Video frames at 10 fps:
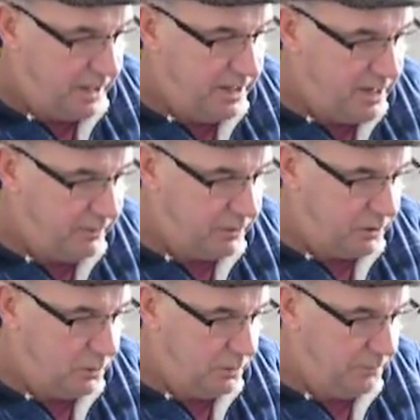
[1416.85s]
I
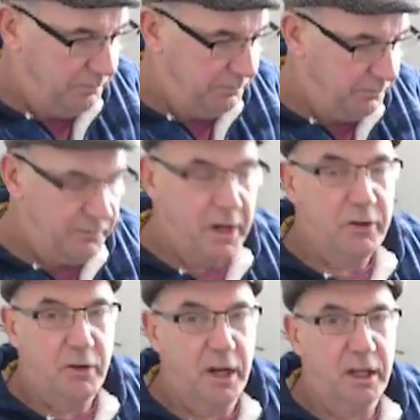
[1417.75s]
never do.
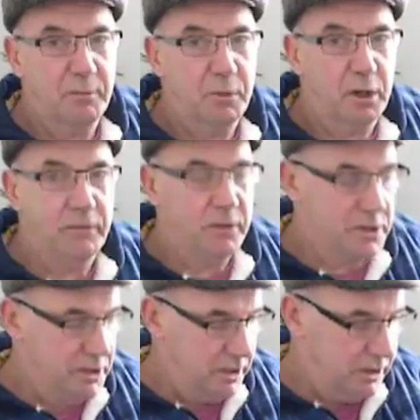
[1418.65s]
Very rarely I prick
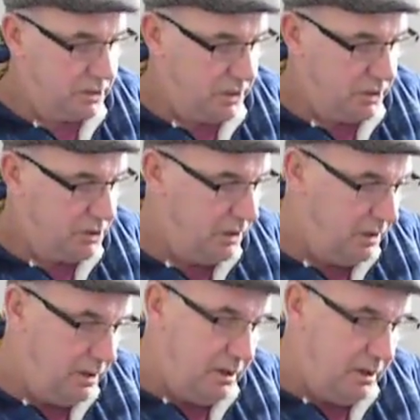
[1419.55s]
off at the seedling stage.